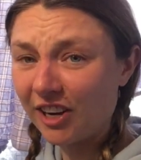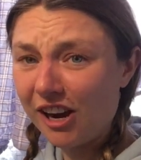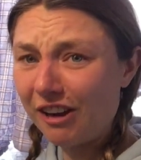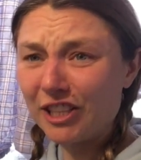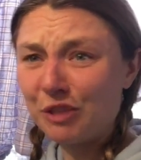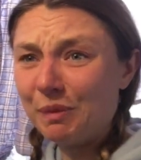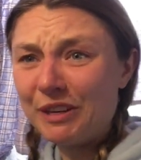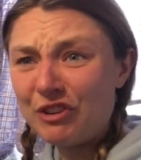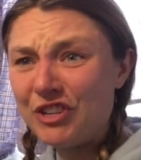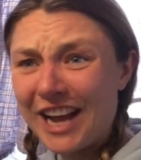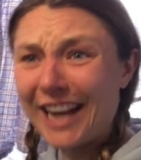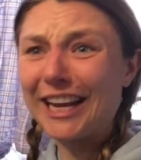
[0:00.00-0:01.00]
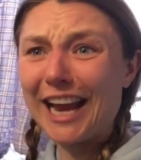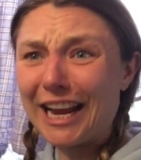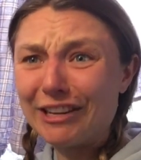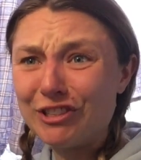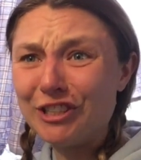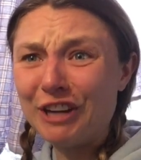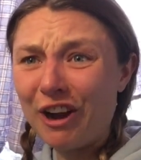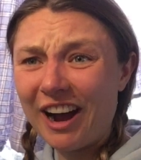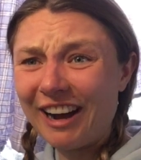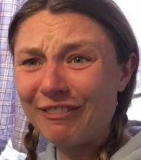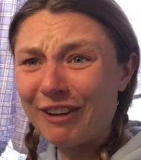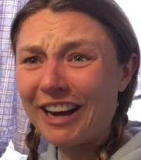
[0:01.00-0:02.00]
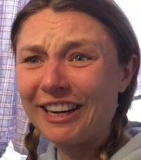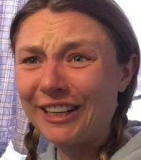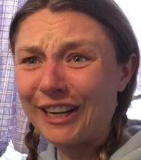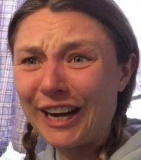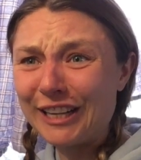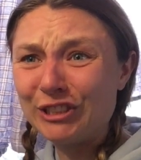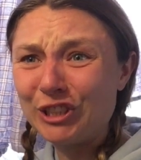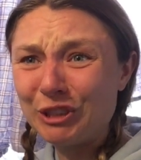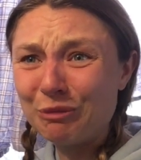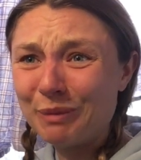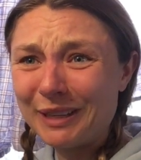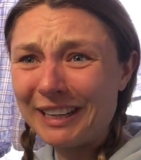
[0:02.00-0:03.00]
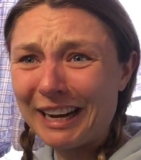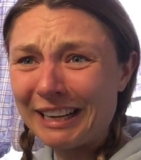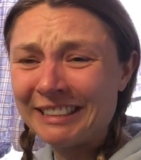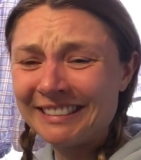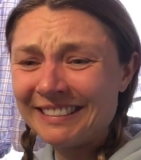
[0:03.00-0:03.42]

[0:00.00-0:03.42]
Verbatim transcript: oh, it's been decades, you know, I've recognized you, but I